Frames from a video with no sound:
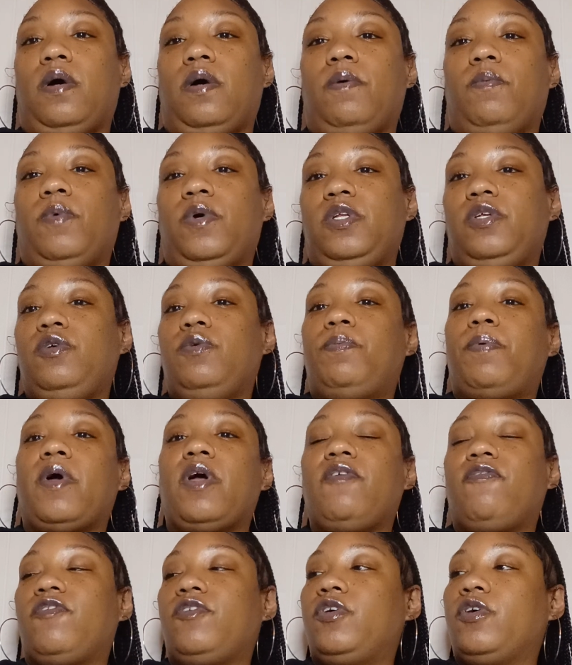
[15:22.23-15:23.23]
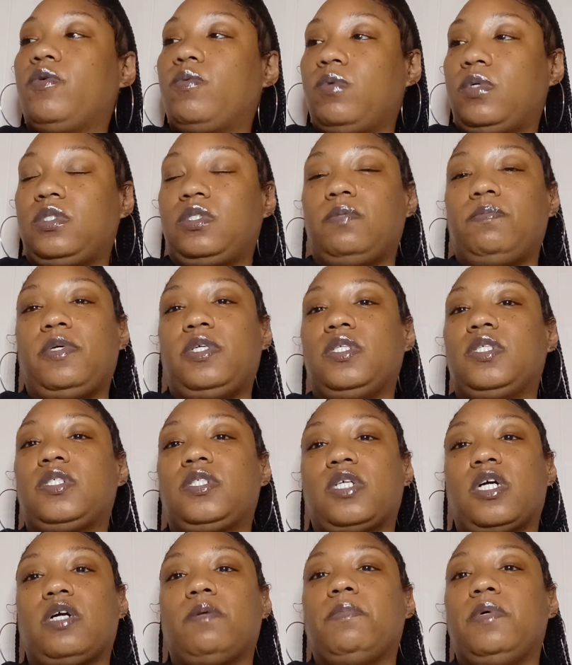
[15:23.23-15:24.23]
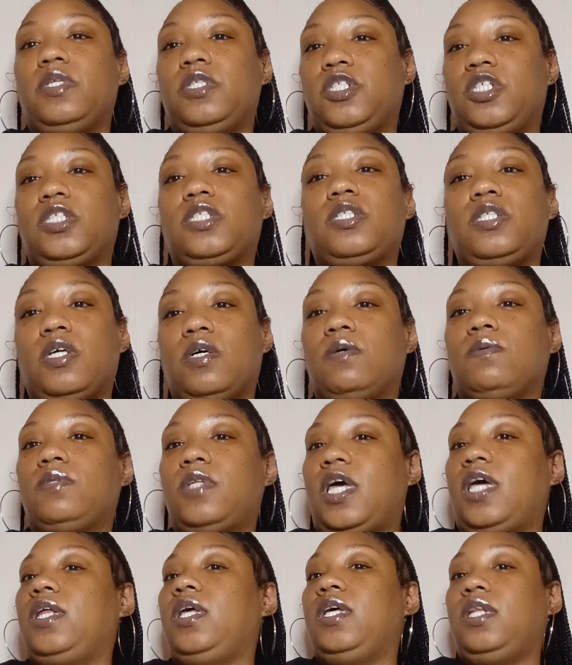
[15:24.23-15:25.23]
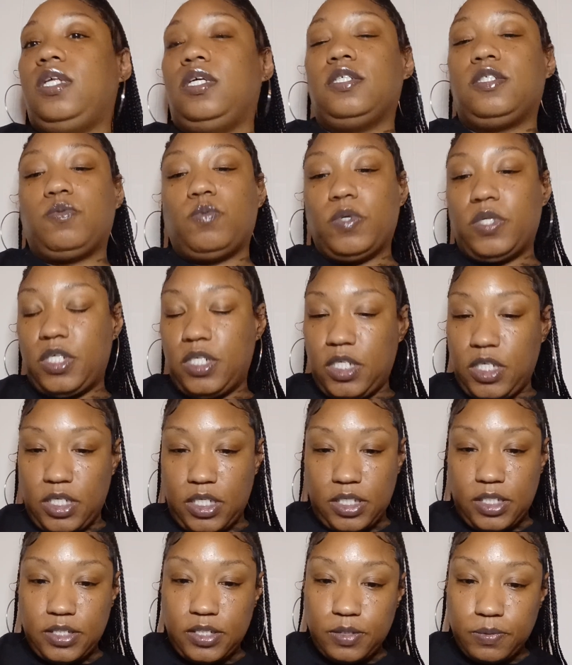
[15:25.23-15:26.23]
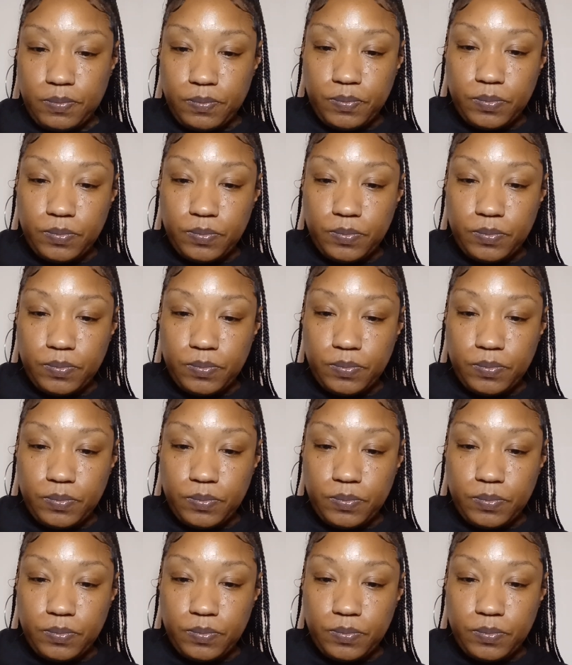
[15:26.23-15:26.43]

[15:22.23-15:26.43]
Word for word: when you pray for your wisdom and discernment, just know that it is what it is.